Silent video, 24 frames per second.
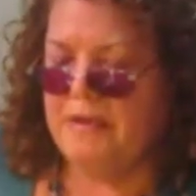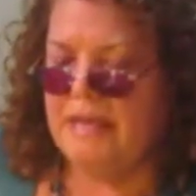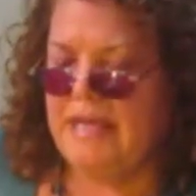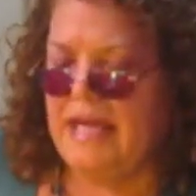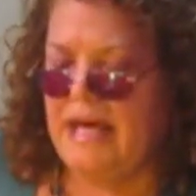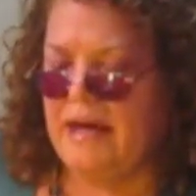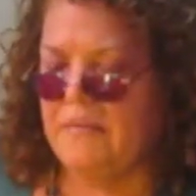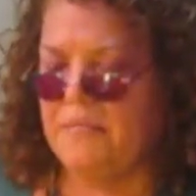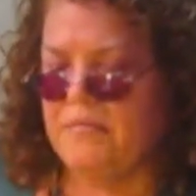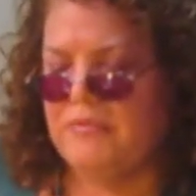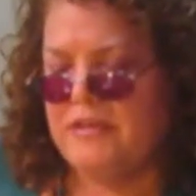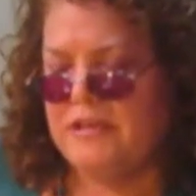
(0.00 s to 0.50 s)

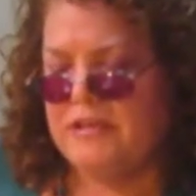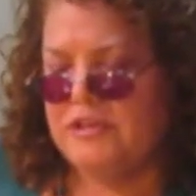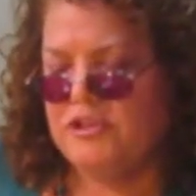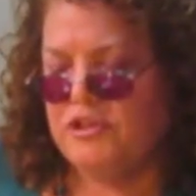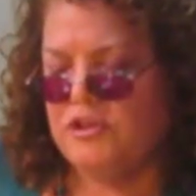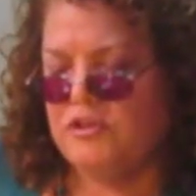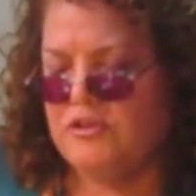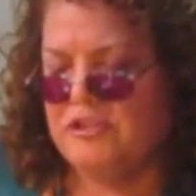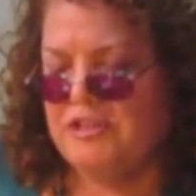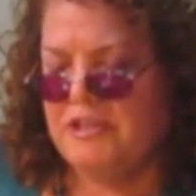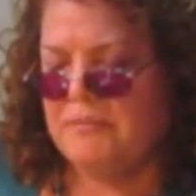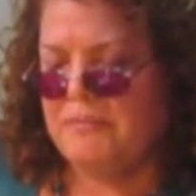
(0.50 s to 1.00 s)
Yeah, this
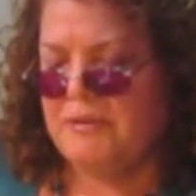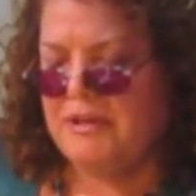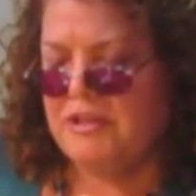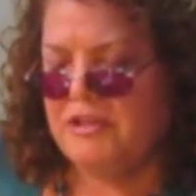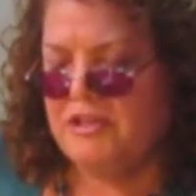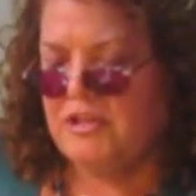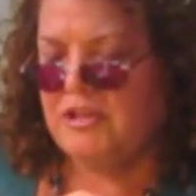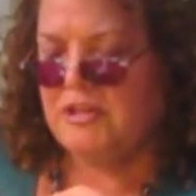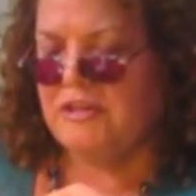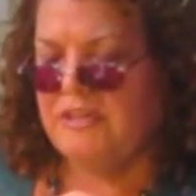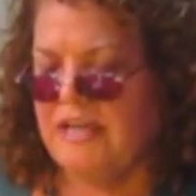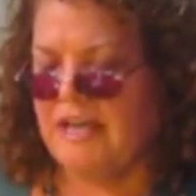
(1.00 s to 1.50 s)
used to be
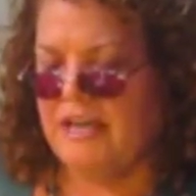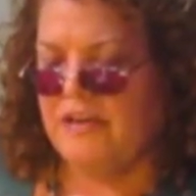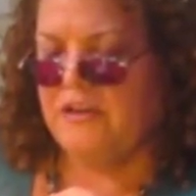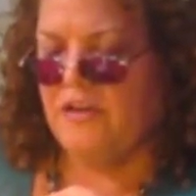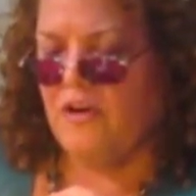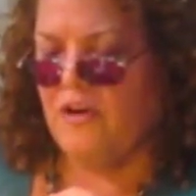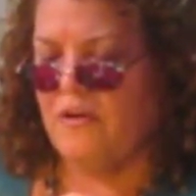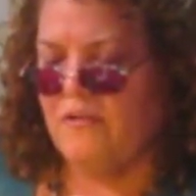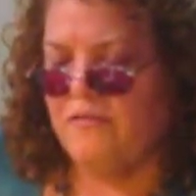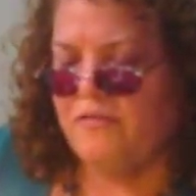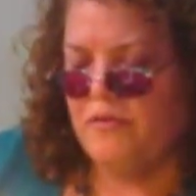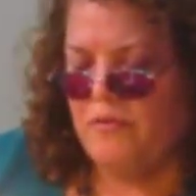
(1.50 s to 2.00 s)
done
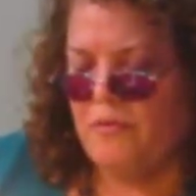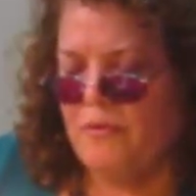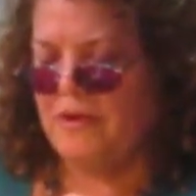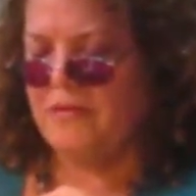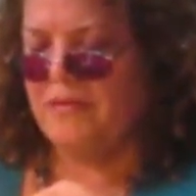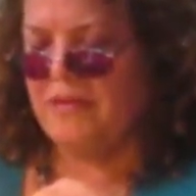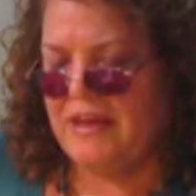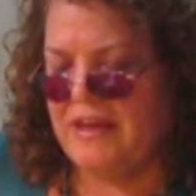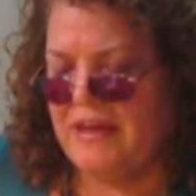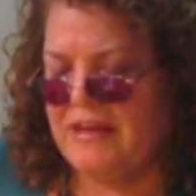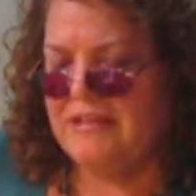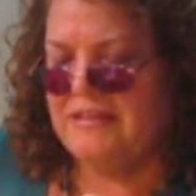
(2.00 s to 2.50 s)
over what
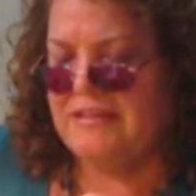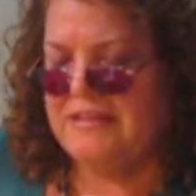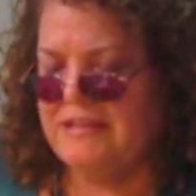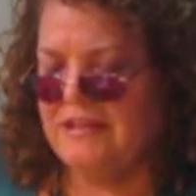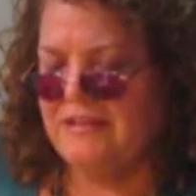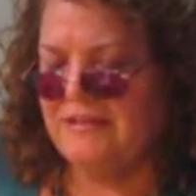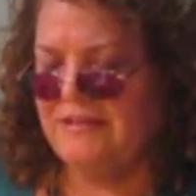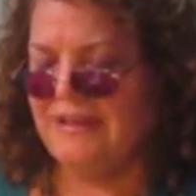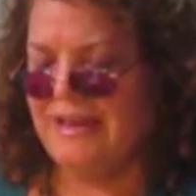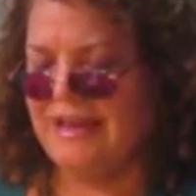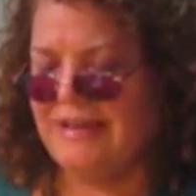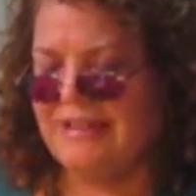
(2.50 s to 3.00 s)
they
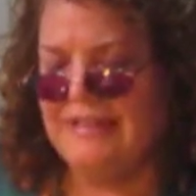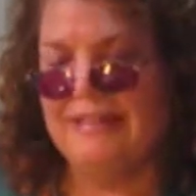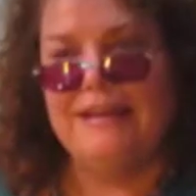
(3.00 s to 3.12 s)
considered like